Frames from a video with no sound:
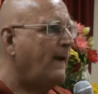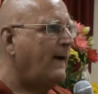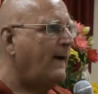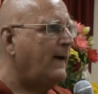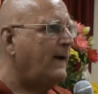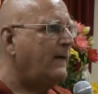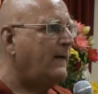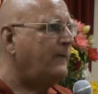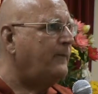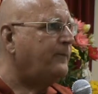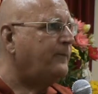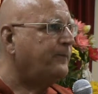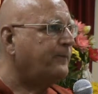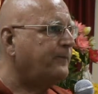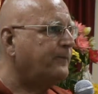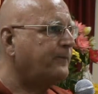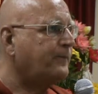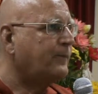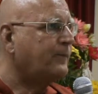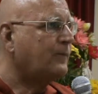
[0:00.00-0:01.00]

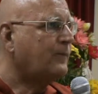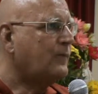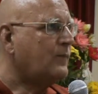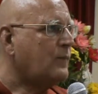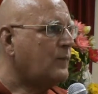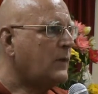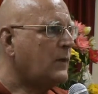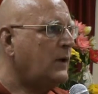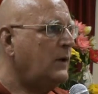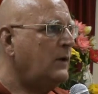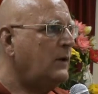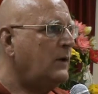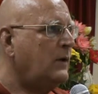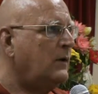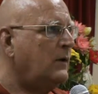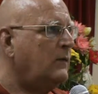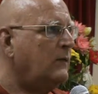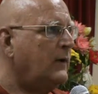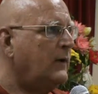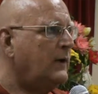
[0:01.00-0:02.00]
when
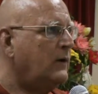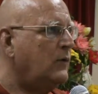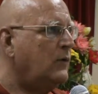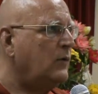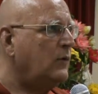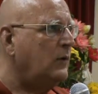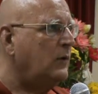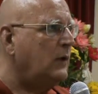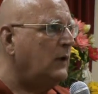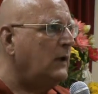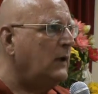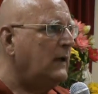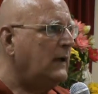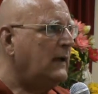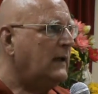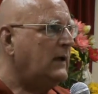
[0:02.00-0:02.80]
you